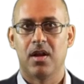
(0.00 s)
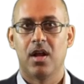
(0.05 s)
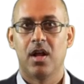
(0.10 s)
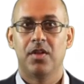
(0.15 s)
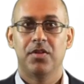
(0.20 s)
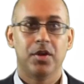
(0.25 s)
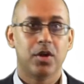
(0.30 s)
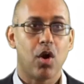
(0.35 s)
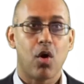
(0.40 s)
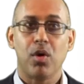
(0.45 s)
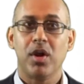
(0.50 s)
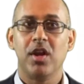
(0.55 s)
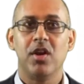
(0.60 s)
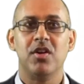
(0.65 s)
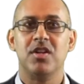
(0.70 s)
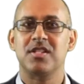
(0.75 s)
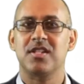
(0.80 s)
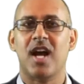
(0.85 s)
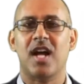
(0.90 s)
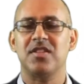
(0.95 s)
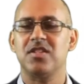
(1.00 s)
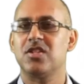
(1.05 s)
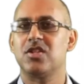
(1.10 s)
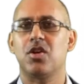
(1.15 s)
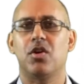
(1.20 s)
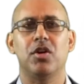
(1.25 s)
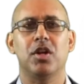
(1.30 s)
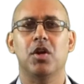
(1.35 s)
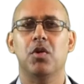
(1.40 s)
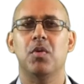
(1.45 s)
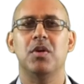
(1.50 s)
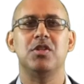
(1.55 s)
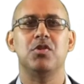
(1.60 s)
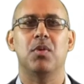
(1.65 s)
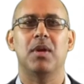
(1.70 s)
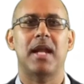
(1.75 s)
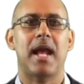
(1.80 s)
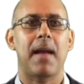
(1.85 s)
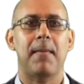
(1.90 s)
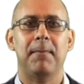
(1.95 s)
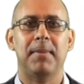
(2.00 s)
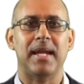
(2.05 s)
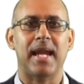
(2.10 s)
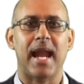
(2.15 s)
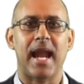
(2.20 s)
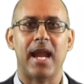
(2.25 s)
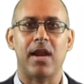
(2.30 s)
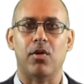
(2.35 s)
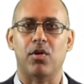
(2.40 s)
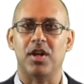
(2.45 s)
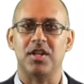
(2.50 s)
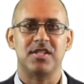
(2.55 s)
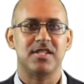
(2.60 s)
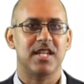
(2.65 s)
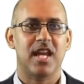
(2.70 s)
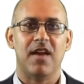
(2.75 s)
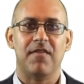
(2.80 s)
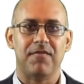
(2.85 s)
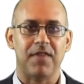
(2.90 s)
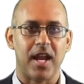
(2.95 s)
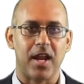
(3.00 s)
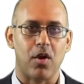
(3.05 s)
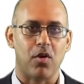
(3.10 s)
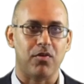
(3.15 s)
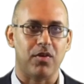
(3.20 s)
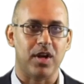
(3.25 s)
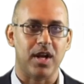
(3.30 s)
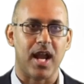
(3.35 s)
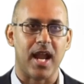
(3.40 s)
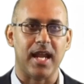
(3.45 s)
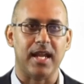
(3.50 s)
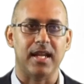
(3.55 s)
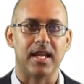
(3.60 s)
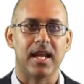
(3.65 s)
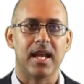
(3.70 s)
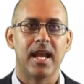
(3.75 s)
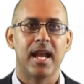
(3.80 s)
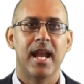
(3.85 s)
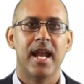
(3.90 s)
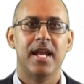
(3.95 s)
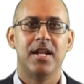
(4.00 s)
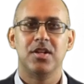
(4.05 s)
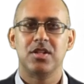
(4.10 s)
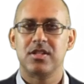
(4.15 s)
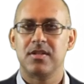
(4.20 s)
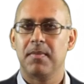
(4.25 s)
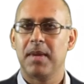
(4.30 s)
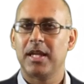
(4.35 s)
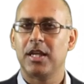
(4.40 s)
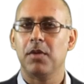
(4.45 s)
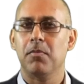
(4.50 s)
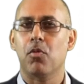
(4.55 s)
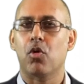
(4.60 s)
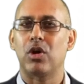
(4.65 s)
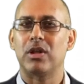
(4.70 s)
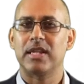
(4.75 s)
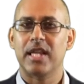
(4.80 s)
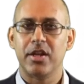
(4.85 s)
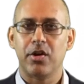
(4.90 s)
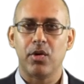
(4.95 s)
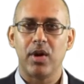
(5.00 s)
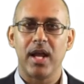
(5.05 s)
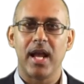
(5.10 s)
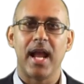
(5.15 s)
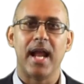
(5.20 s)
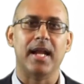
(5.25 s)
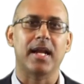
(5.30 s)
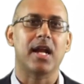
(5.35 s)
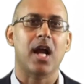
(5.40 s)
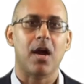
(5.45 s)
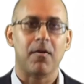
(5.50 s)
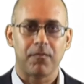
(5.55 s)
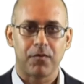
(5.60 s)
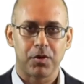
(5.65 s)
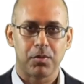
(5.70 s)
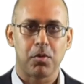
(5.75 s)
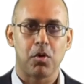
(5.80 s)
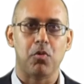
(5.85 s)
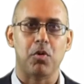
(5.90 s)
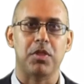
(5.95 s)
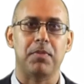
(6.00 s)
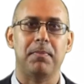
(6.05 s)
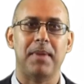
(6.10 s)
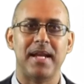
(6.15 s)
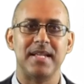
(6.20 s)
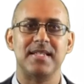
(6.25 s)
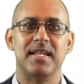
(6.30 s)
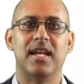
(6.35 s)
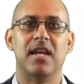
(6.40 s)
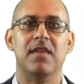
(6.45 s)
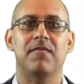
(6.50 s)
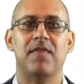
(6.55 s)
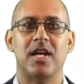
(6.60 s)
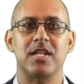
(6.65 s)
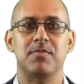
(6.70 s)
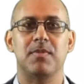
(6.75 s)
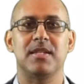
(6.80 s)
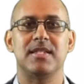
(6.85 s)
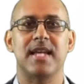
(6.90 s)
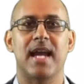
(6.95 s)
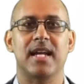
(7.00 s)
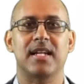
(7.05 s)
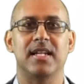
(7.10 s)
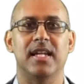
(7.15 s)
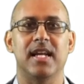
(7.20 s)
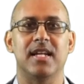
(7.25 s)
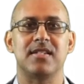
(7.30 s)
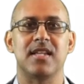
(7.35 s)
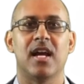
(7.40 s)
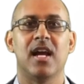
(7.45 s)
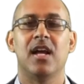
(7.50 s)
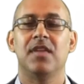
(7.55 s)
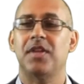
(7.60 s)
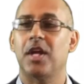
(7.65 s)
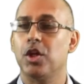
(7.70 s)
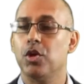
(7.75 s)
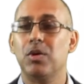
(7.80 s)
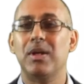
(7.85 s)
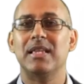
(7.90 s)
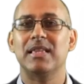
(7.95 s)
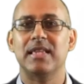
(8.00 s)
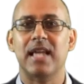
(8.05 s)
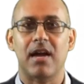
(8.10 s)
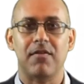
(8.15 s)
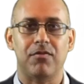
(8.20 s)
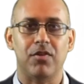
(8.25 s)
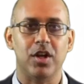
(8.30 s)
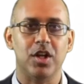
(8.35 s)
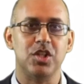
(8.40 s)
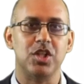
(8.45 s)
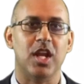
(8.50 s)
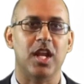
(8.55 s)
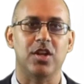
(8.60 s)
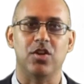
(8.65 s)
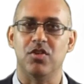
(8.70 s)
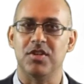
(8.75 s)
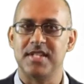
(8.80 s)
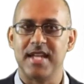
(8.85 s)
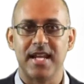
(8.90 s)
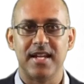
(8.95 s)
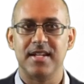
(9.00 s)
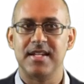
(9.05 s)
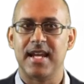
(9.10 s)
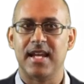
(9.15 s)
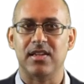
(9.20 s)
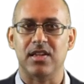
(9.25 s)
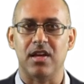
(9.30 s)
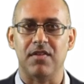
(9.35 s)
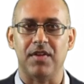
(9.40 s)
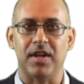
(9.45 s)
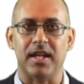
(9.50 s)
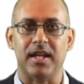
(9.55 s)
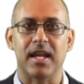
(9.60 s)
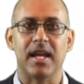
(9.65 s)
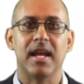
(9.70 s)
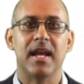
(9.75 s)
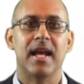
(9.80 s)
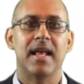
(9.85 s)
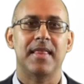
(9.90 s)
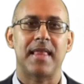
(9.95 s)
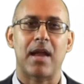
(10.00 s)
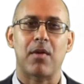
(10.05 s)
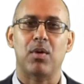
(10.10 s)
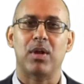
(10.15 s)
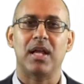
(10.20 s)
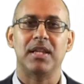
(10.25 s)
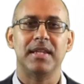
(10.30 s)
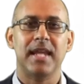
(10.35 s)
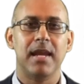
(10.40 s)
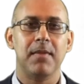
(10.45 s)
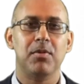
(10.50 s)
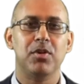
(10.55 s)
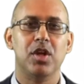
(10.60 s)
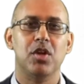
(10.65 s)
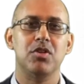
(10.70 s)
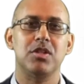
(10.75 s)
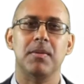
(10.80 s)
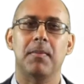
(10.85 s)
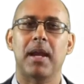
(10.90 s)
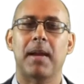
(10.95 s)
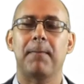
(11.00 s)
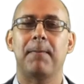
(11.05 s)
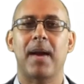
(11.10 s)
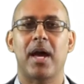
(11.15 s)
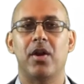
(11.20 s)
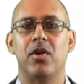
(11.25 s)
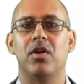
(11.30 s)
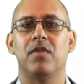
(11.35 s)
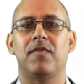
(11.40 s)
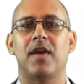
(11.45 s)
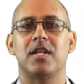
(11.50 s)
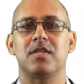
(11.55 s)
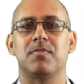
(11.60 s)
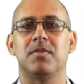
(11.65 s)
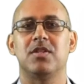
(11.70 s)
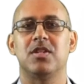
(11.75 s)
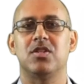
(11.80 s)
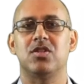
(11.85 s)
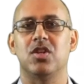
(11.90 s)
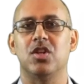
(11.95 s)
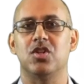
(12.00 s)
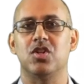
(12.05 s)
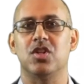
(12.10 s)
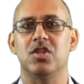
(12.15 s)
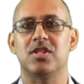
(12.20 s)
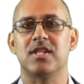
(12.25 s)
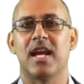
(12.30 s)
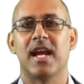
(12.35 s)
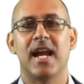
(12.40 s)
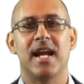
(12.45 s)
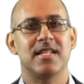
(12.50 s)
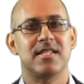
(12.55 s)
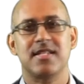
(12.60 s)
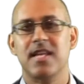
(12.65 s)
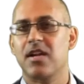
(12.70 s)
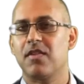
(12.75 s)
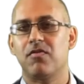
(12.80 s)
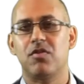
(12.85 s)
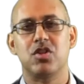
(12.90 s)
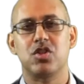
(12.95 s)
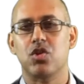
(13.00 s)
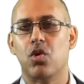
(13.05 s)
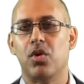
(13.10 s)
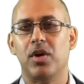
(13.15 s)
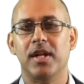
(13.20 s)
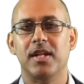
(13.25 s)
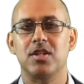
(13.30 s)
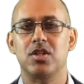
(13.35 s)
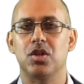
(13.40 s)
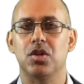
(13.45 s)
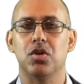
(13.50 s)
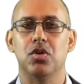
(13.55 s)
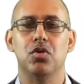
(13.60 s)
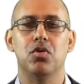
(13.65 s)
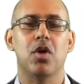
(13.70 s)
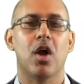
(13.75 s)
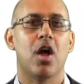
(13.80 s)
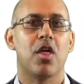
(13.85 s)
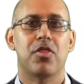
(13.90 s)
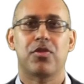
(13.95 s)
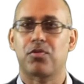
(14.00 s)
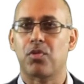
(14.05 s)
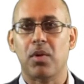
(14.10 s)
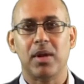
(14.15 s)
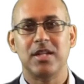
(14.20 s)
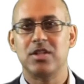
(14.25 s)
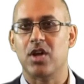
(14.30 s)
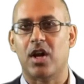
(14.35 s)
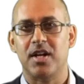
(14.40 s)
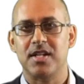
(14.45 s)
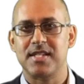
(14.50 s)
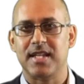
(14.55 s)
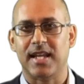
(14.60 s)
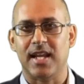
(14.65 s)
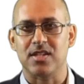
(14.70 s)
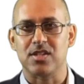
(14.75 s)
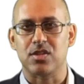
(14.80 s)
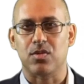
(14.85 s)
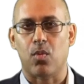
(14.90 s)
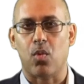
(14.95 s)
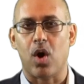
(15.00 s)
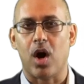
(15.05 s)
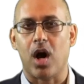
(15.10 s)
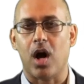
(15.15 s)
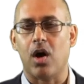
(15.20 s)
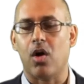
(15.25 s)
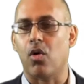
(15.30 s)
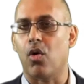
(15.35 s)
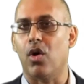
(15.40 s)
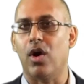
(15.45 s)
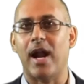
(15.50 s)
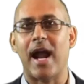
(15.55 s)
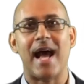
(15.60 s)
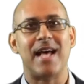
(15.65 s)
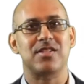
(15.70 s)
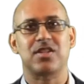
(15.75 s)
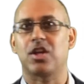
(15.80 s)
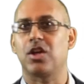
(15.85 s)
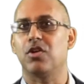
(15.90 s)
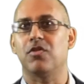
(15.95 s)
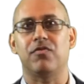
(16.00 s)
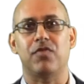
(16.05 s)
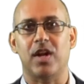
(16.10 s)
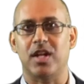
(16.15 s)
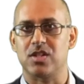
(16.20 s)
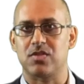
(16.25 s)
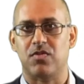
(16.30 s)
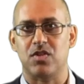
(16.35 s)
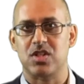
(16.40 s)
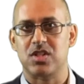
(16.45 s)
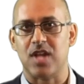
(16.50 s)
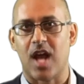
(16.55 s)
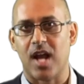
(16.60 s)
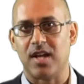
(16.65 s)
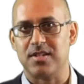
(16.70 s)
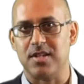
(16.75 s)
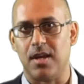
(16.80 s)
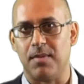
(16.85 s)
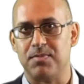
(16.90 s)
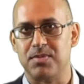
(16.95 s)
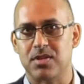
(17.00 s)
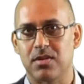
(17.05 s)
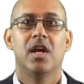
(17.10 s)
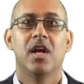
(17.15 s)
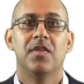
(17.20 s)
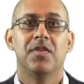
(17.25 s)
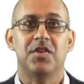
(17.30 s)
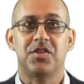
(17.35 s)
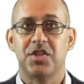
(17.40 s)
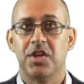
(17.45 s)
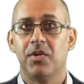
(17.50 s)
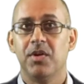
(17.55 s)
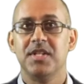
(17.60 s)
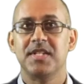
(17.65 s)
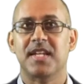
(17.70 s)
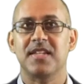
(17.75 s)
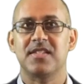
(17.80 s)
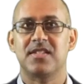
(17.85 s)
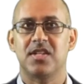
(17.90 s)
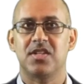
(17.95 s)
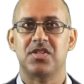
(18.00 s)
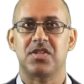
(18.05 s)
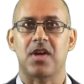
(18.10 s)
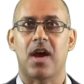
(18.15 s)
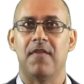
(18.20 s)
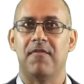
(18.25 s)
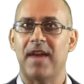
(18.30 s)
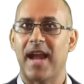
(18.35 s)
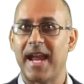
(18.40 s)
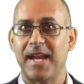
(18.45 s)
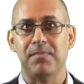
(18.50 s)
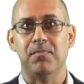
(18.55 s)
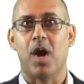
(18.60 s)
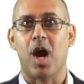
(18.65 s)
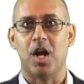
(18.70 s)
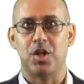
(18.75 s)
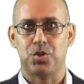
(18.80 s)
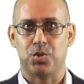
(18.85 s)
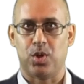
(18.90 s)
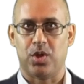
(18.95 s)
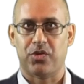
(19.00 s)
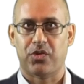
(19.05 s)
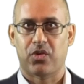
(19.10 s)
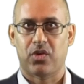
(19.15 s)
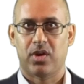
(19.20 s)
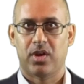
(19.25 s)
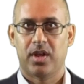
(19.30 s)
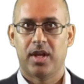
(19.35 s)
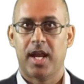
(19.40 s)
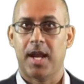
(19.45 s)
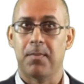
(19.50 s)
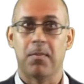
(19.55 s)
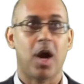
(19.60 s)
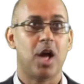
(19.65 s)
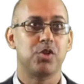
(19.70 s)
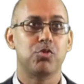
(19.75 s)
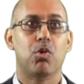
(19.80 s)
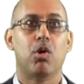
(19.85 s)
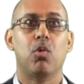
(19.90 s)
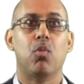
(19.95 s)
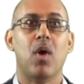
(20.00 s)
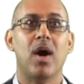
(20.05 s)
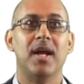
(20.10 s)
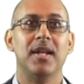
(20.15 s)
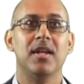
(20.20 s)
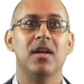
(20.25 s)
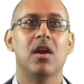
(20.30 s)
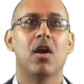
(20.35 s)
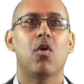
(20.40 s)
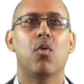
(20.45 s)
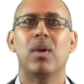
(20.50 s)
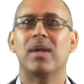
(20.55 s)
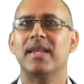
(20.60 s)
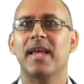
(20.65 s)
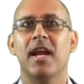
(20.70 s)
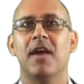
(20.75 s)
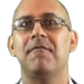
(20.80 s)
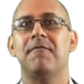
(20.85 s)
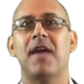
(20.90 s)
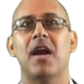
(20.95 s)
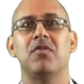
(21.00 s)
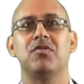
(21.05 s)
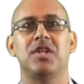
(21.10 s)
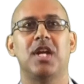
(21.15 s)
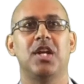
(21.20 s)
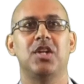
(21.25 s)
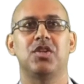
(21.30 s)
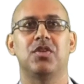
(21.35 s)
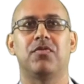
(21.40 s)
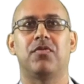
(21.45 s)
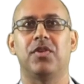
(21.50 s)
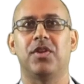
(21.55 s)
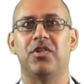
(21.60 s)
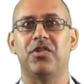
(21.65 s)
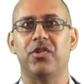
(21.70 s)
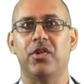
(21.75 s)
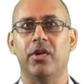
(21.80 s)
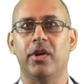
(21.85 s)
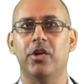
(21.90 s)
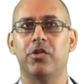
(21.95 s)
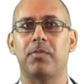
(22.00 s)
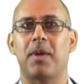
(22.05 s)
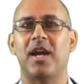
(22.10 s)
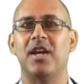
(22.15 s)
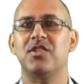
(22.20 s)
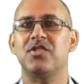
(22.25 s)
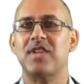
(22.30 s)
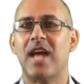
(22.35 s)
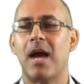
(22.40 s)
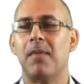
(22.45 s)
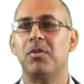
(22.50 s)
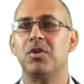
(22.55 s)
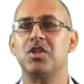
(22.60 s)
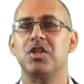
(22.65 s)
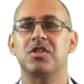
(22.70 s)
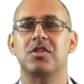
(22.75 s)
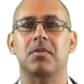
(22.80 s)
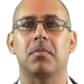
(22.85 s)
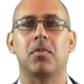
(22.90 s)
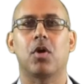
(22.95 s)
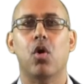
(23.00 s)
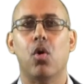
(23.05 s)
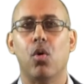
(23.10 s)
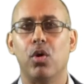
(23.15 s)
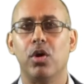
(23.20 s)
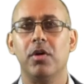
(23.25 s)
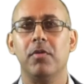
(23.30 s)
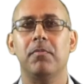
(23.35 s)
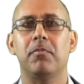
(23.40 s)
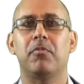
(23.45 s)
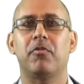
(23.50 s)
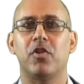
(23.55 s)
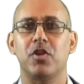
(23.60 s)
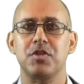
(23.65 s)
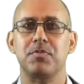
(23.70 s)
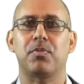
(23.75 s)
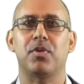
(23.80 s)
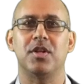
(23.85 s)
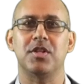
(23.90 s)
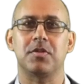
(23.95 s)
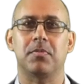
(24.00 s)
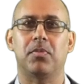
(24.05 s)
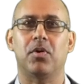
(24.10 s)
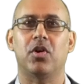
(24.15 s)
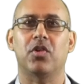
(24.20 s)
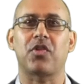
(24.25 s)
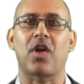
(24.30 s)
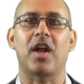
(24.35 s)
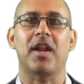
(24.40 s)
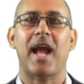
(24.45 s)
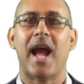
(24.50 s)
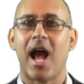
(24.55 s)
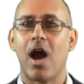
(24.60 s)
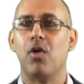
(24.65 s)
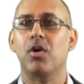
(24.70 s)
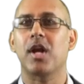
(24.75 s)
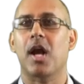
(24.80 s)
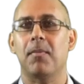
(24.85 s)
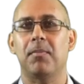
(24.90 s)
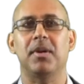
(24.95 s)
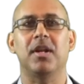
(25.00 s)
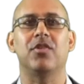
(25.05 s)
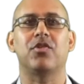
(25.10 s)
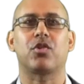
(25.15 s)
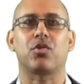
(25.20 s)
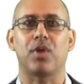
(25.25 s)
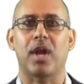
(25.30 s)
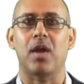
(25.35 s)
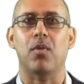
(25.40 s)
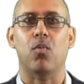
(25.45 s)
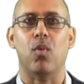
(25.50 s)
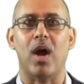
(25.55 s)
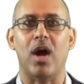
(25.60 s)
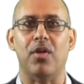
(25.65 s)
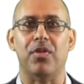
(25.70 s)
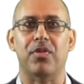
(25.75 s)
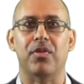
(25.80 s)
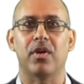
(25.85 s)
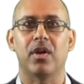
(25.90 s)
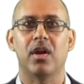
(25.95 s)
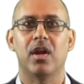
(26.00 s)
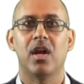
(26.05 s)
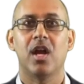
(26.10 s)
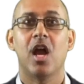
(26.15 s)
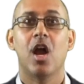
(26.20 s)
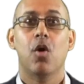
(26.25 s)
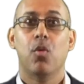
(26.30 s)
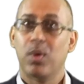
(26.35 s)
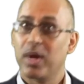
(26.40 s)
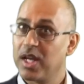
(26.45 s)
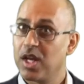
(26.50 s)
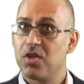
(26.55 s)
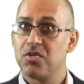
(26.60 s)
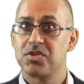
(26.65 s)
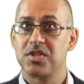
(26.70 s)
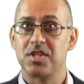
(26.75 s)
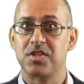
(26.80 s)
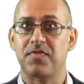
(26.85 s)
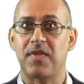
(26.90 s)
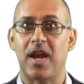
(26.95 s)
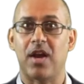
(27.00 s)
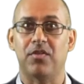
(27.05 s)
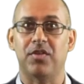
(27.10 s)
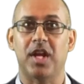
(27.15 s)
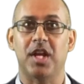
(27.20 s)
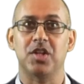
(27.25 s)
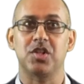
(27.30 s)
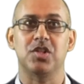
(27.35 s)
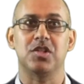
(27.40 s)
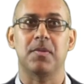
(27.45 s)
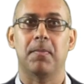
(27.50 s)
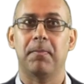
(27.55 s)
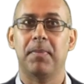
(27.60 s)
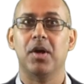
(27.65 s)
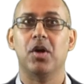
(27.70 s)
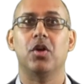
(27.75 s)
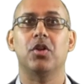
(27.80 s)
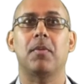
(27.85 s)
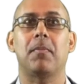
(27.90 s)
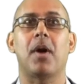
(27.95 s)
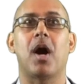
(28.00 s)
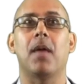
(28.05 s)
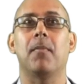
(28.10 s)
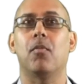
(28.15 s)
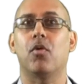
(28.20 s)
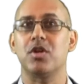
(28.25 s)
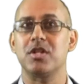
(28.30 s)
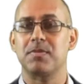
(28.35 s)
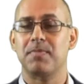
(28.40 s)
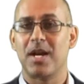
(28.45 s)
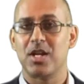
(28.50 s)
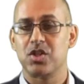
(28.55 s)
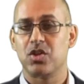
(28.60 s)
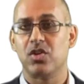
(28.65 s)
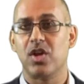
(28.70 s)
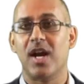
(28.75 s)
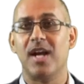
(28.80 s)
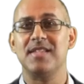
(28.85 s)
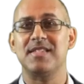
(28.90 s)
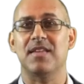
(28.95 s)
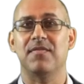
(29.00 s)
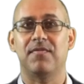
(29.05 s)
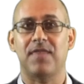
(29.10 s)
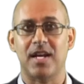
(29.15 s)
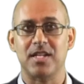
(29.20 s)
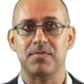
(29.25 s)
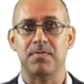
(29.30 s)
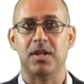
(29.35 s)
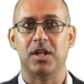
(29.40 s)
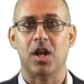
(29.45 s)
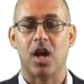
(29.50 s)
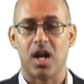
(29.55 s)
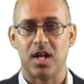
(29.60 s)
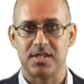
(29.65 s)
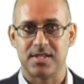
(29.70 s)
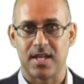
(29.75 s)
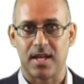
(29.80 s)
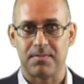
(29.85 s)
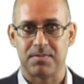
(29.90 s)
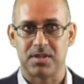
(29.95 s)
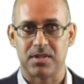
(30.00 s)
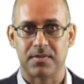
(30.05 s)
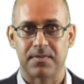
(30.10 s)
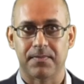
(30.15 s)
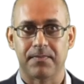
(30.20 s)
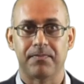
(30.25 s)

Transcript: The goal here is not to turn you into an MBA or a CFA overnight. It is to make you more literate and comfortable with basic investment techniques that you can leverage in your day-to-day living that will enable you to make better investment decisions instead of resorting to throwing darts against the wall or asking your friends for stock tips. The series consists of 8 modules. In Module 1, we lay a foundation for the series by establishing some core first principles on how companies create wealth. We use this foundation to build upon more specialized investment concepts.